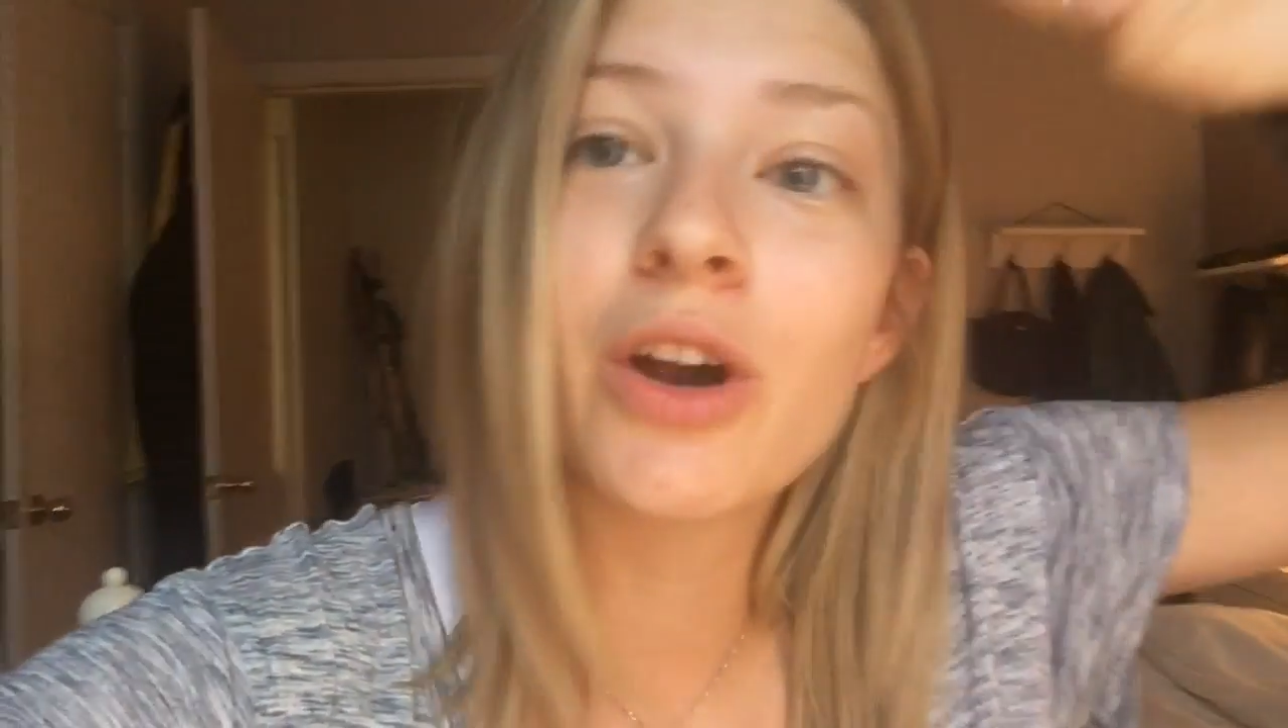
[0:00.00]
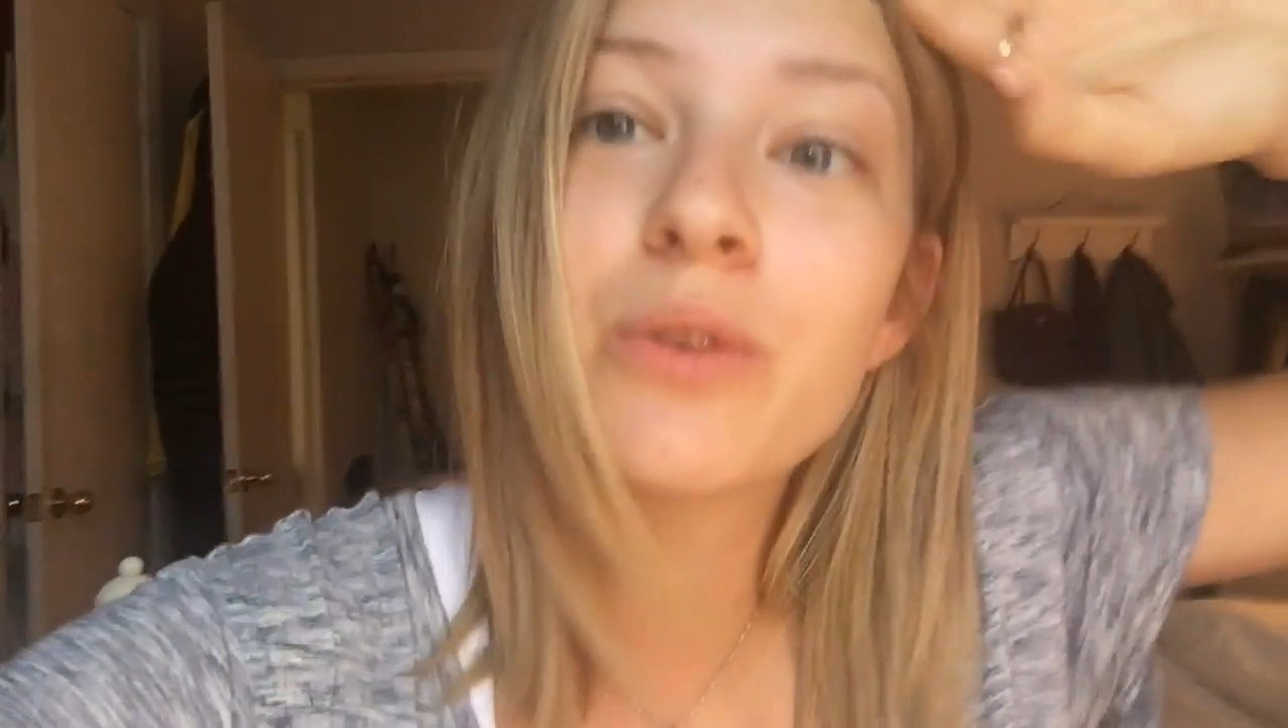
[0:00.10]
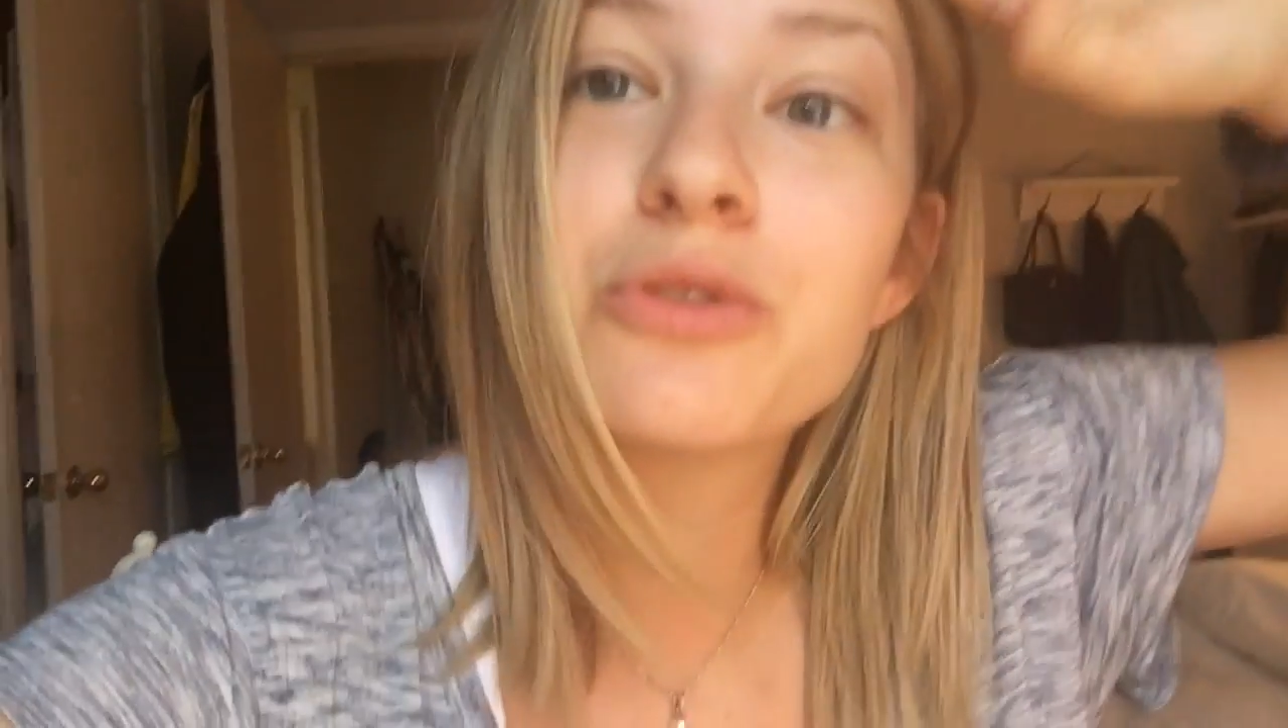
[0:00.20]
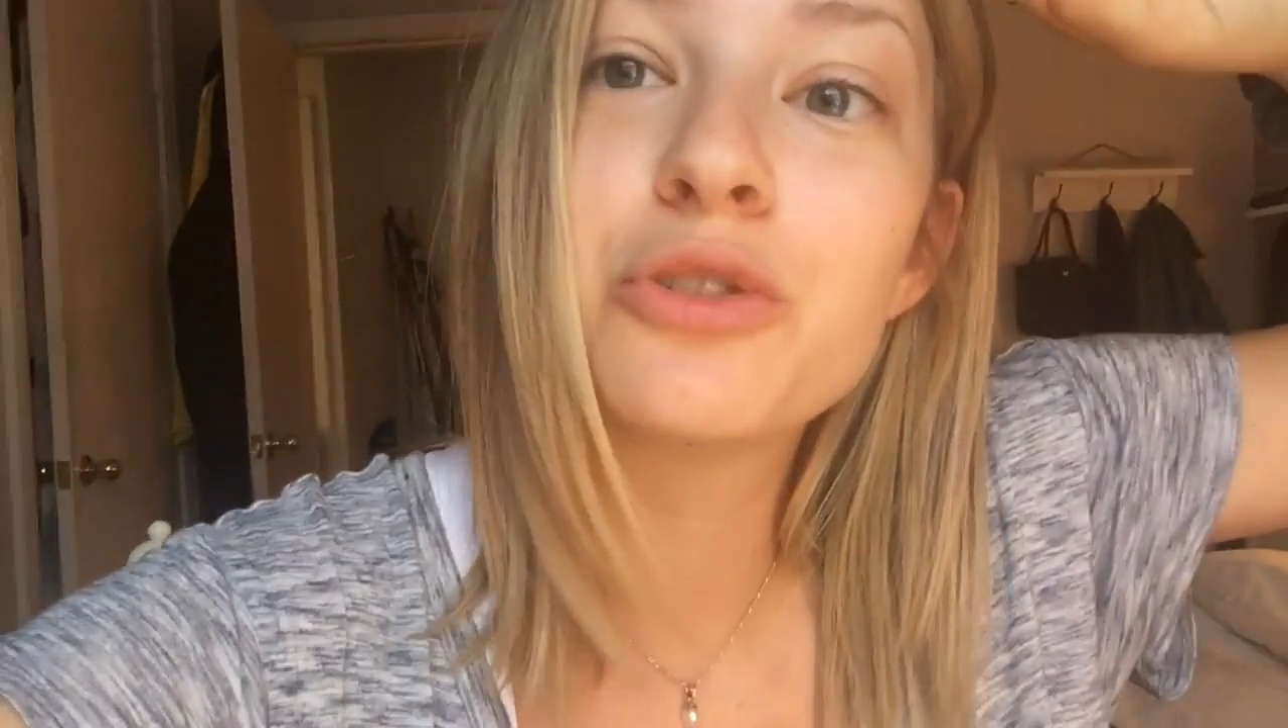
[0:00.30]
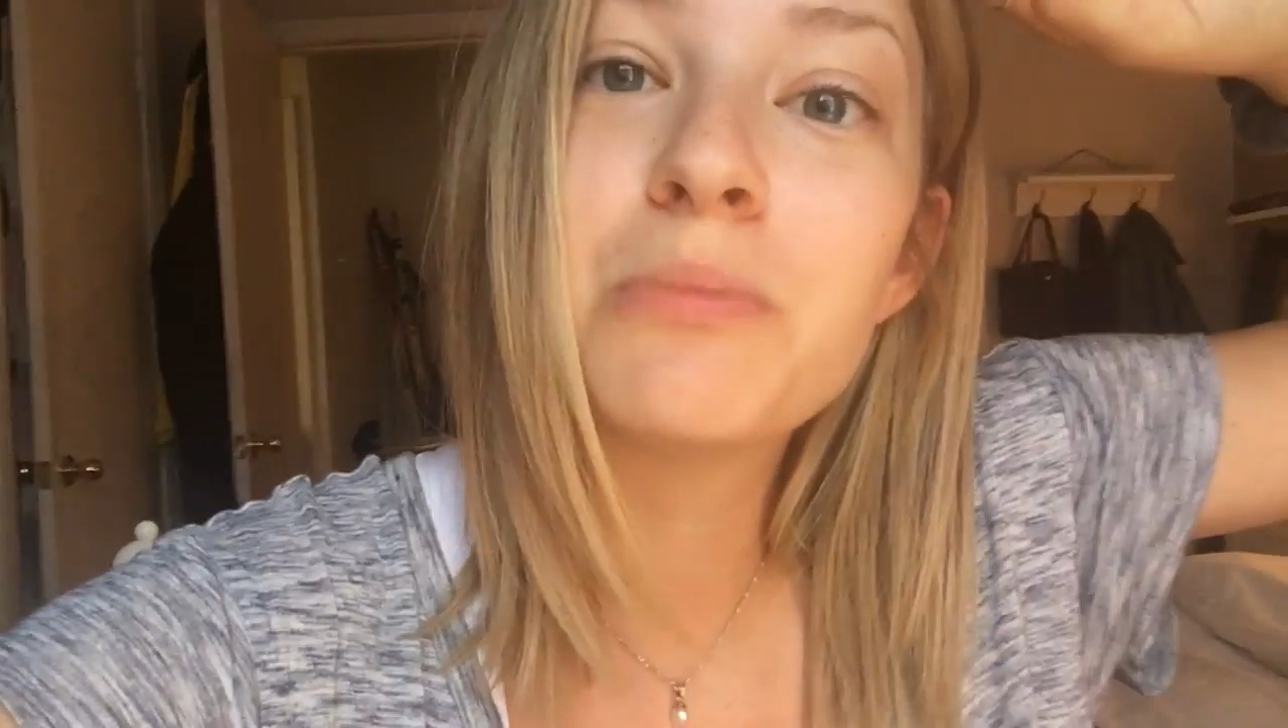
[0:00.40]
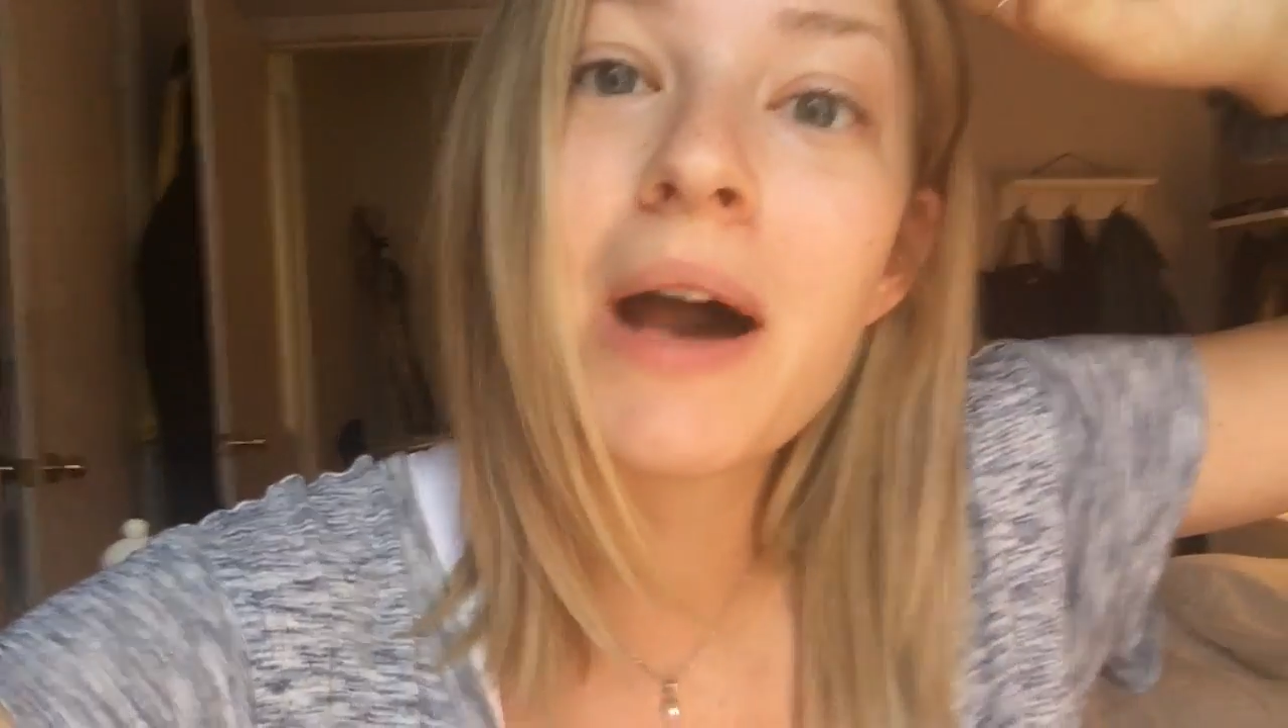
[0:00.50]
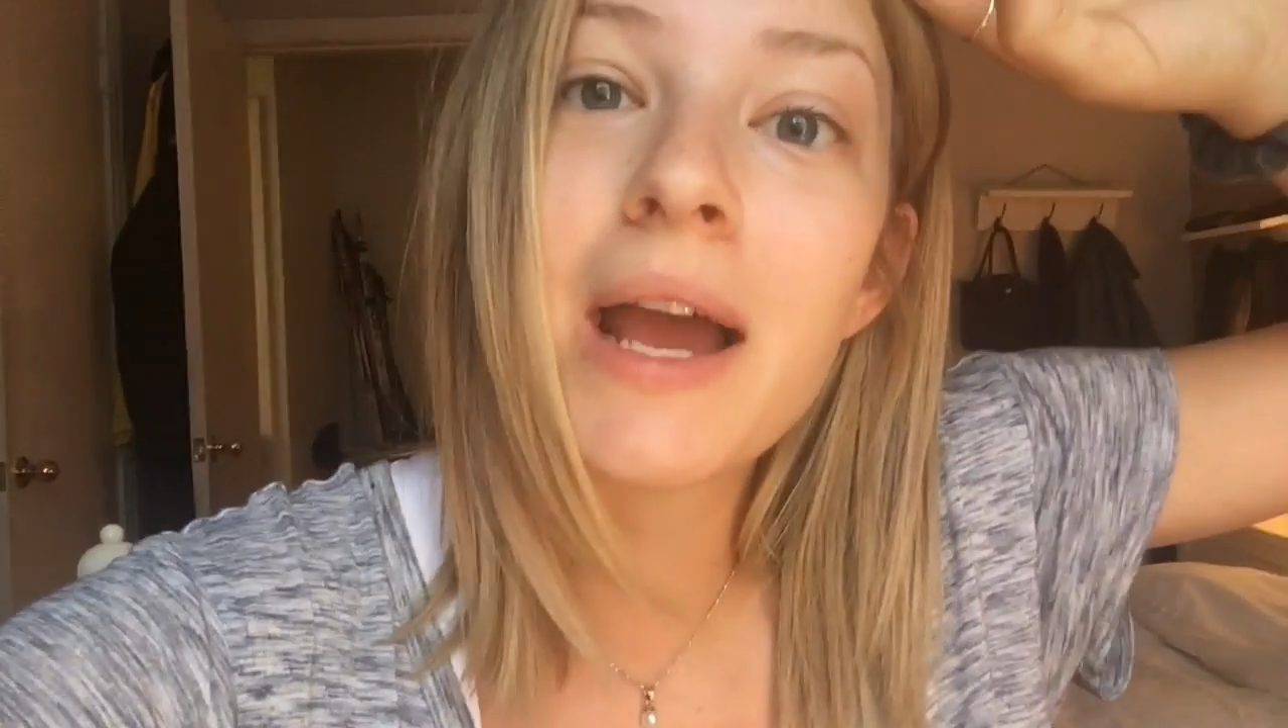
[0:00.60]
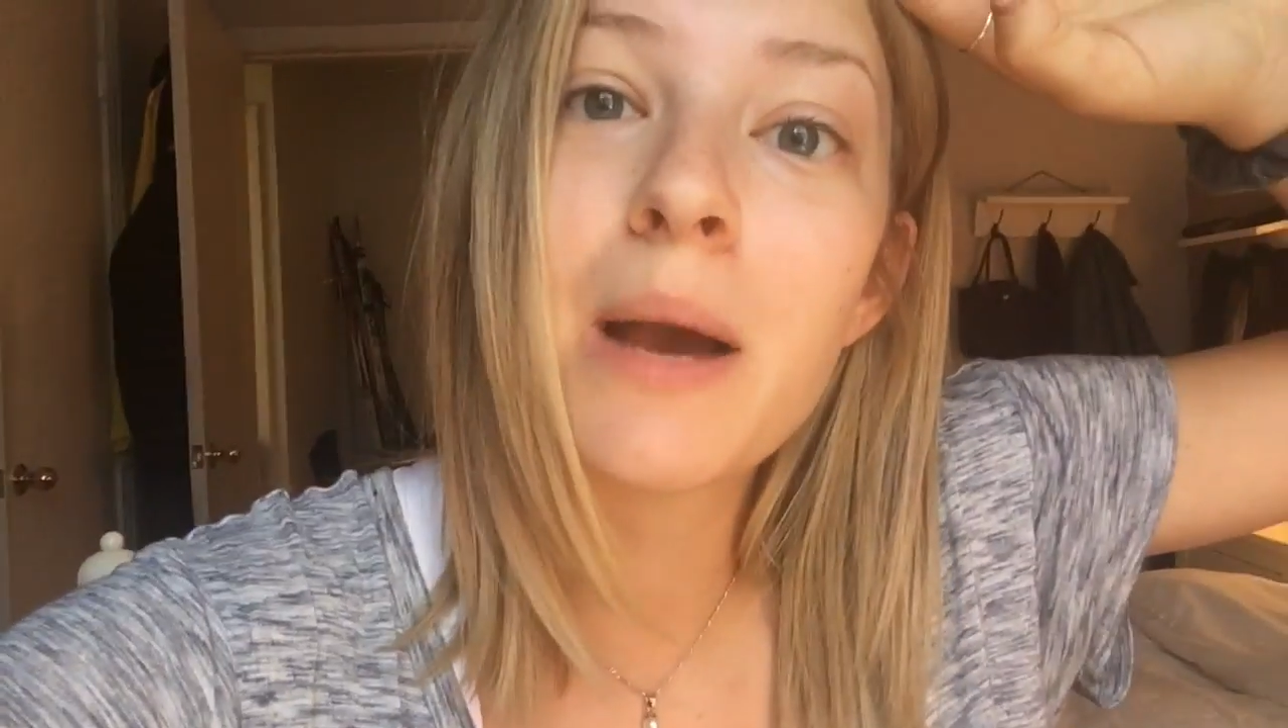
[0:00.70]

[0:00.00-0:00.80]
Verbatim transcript: go to my